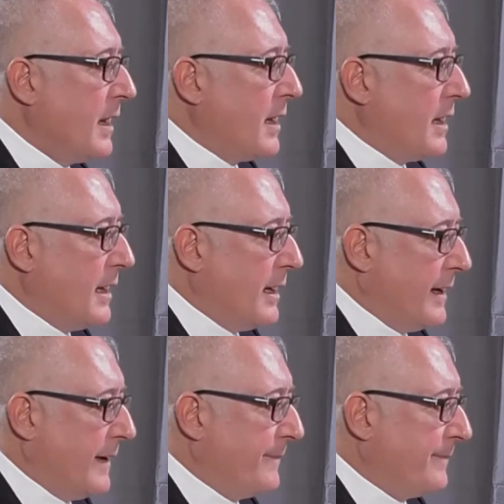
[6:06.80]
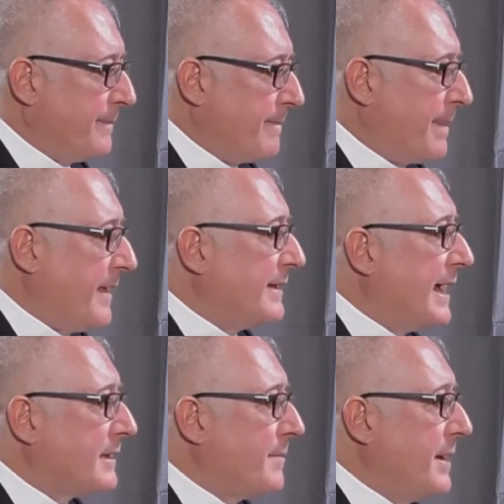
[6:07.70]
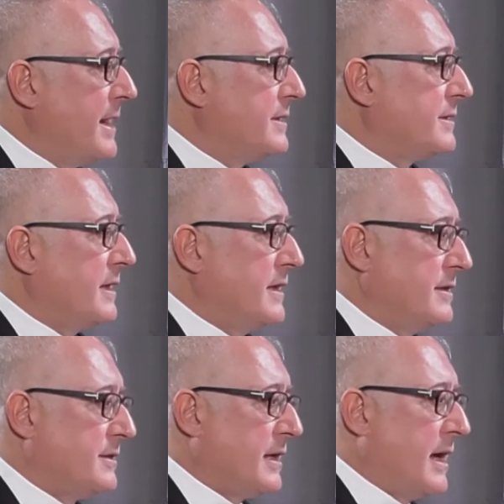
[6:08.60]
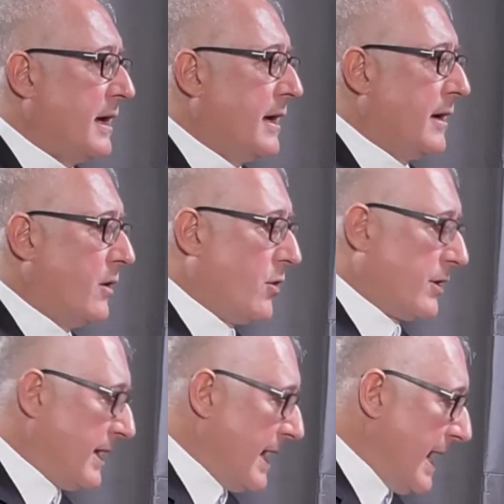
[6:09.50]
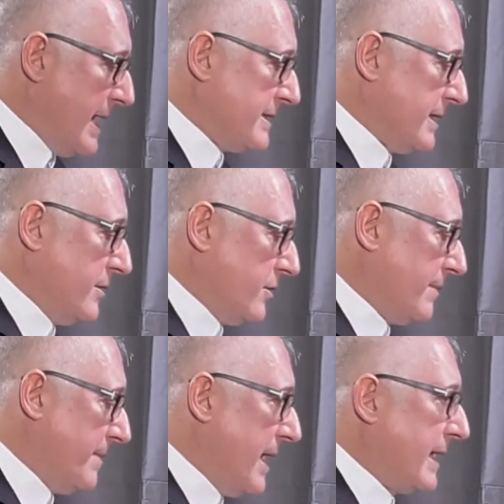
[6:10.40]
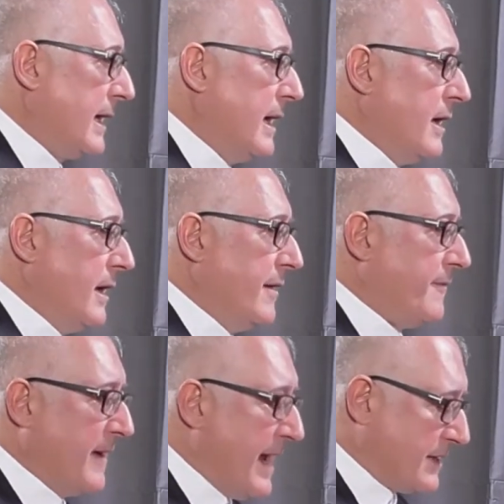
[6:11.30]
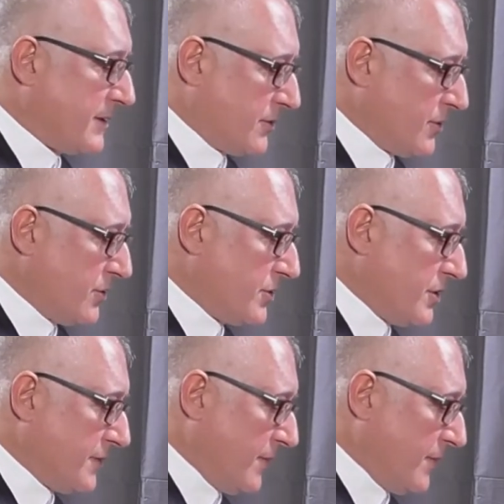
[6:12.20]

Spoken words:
The database is organized, and you can make fast searches.